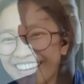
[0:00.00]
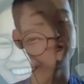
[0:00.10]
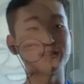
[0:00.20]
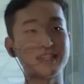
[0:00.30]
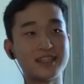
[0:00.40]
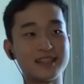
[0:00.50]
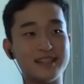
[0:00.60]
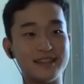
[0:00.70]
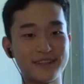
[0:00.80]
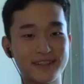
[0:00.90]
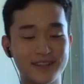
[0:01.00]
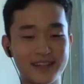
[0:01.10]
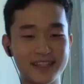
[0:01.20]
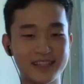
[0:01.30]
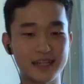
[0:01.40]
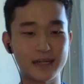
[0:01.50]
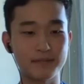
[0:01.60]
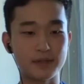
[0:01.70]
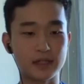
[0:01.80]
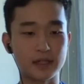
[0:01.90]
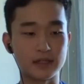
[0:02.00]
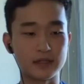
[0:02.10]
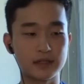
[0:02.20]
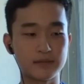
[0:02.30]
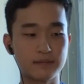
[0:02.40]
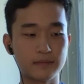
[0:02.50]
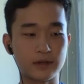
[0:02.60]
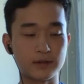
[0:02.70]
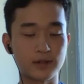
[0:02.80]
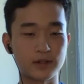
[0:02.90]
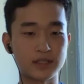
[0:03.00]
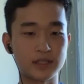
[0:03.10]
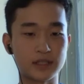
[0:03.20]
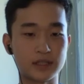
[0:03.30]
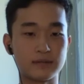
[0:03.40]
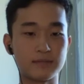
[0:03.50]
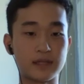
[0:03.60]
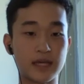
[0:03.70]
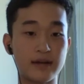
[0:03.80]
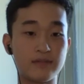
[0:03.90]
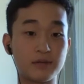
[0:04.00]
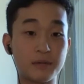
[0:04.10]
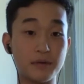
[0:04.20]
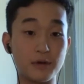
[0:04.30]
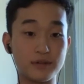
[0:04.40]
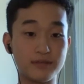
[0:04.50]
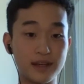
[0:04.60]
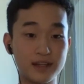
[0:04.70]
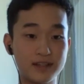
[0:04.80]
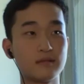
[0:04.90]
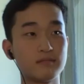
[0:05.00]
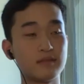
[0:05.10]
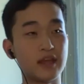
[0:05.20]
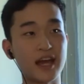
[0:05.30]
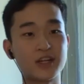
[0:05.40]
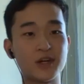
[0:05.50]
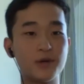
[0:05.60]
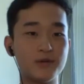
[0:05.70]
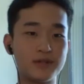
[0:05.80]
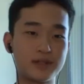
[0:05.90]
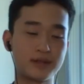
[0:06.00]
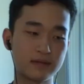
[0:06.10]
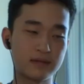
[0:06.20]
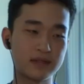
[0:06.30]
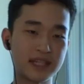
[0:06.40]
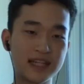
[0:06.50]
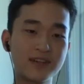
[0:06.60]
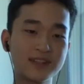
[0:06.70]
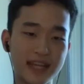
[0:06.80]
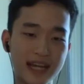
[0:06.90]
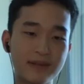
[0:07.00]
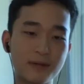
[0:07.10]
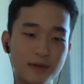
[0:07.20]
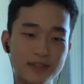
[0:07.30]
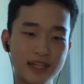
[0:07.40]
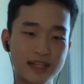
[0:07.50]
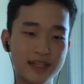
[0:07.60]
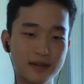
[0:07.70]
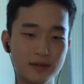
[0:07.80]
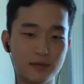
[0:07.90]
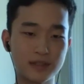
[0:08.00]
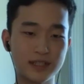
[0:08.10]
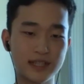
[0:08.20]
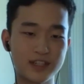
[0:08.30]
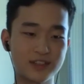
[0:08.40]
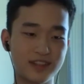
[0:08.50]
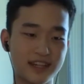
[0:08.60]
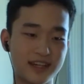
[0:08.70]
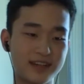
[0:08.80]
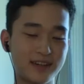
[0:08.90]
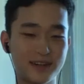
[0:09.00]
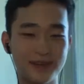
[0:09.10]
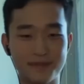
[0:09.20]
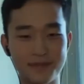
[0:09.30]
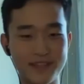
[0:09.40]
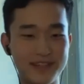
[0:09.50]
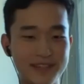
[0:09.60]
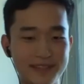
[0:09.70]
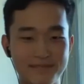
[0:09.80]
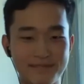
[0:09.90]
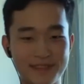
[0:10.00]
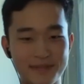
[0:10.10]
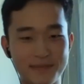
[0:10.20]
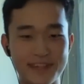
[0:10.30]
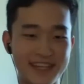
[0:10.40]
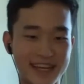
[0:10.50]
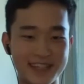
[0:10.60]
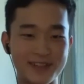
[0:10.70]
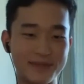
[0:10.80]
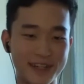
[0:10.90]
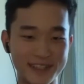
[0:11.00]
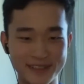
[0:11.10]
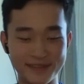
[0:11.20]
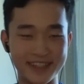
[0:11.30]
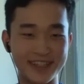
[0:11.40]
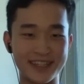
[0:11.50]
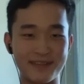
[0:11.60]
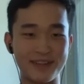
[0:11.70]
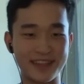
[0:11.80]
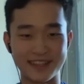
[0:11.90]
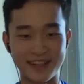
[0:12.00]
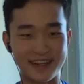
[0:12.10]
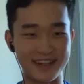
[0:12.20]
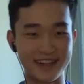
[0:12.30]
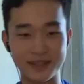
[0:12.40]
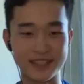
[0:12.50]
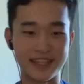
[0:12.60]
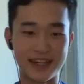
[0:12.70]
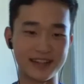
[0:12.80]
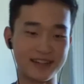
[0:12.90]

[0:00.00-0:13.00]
really difficult at the time because it was hard to get everyone motivated. The echoed signals that everyone was sending was essentially that, oh, PE committee can't do much because everything's there set.